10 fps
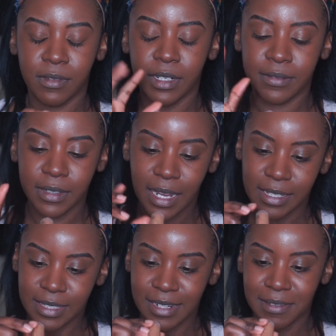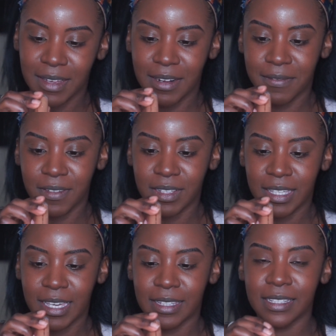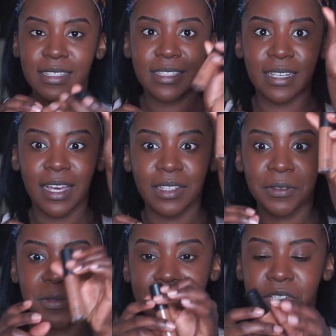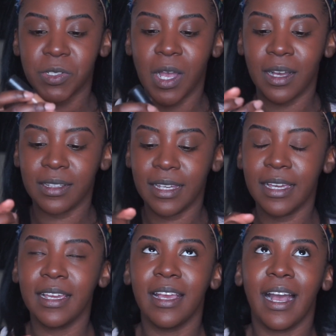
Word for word: whatever, I said it kind of funky. And this is the color Rich Chocolate.